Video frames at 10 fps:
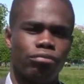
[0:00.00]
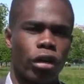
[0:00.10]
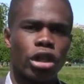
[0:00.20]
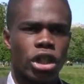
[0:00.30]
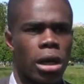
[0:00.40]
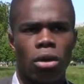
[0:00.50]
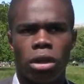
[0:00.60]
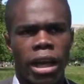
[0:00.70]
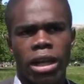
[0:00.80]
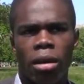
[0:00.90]
branch out on
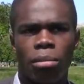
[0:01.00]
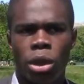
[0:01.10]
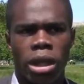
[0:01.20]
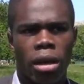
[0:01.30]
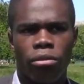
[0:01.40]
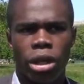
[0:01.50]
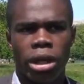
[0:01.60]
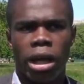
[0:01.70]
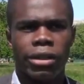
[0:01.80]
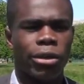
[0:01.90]
any computer game,
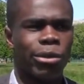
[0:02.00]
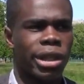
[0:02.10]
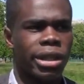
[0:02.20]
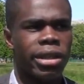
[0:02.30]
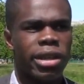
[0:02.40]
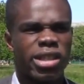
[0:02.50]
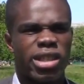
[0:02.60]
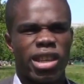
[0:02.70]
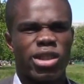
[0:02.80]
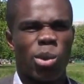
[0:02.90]
really. I don't really
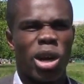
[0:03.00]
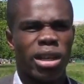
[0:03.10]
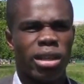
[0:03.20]
stick to one.